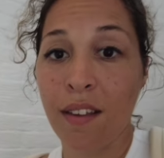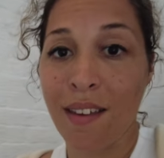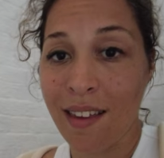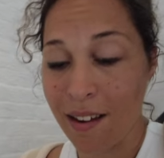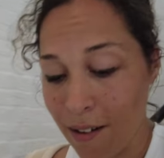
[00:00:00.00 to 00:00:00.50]
a
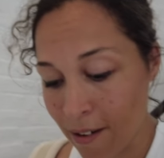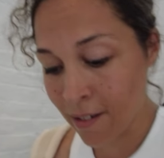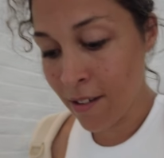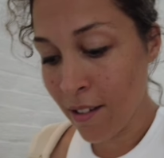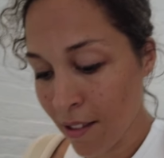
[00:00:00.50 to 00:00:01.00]
year.
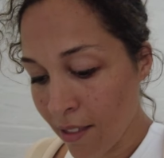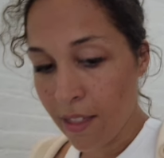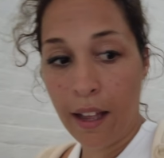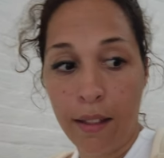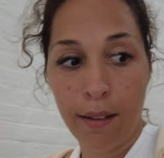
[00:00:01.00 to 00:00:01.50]

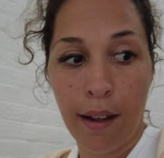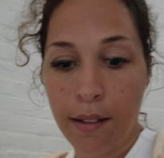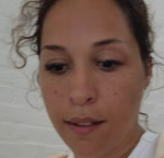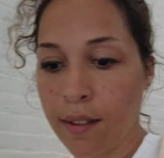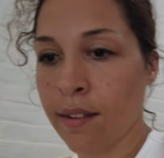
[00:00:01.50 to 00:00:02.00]
That's
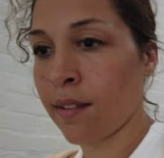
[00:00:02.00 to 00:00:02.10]
nice.